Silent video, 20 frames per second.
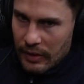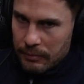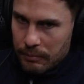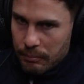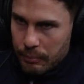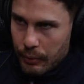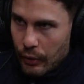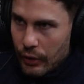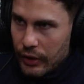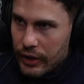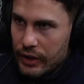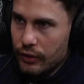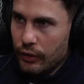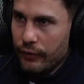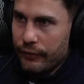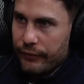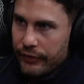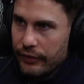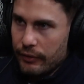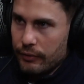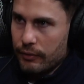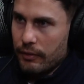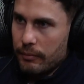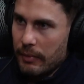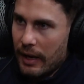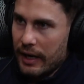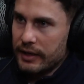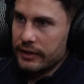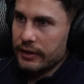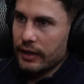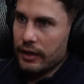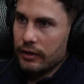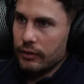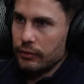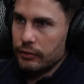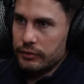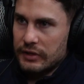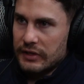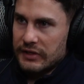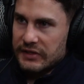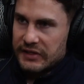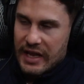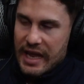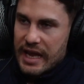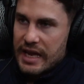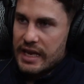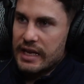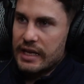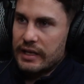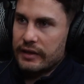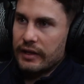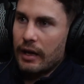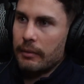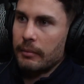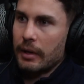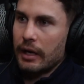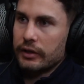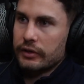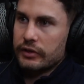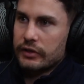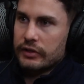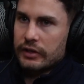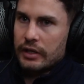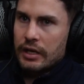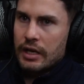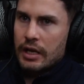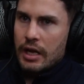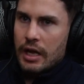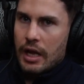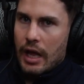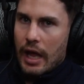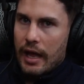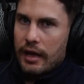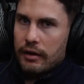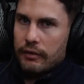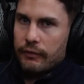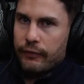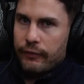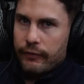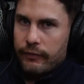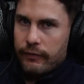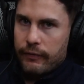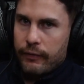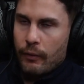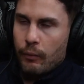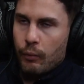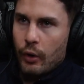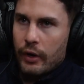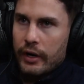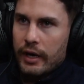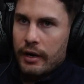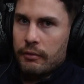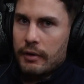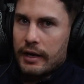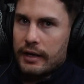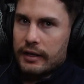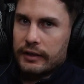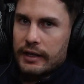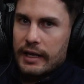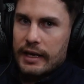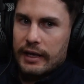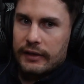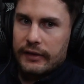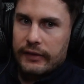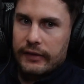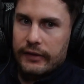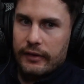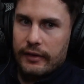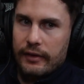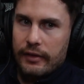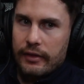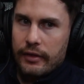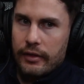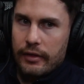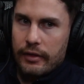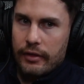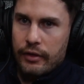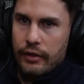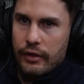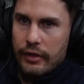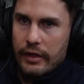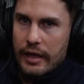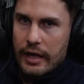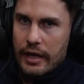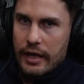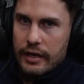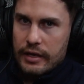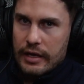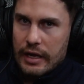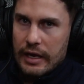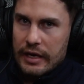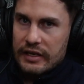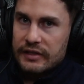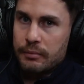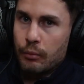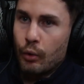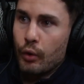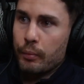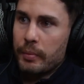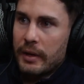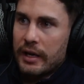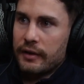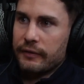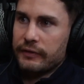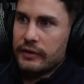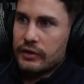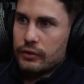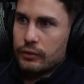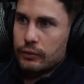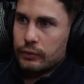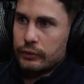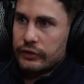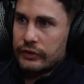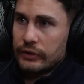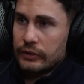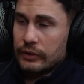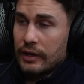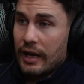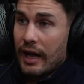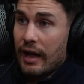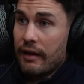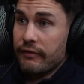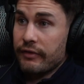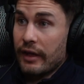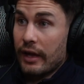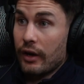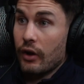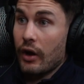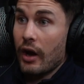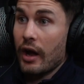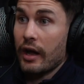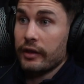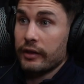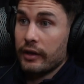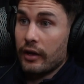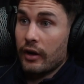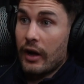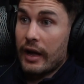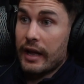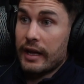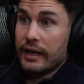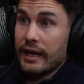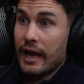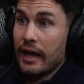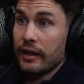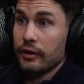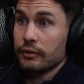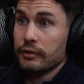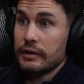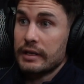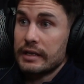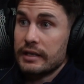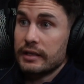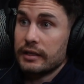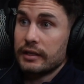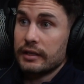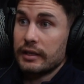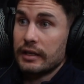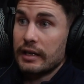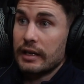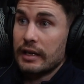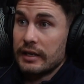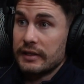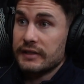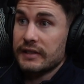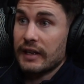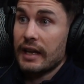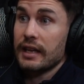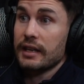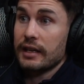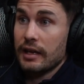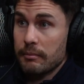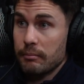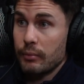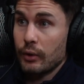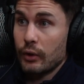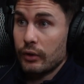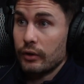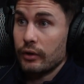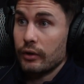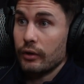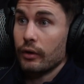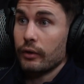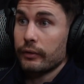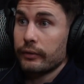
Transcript: burning off the remainder or just eating that much. And from what I recollect, it is more beneficial to have that higher calorie intake and burn it off.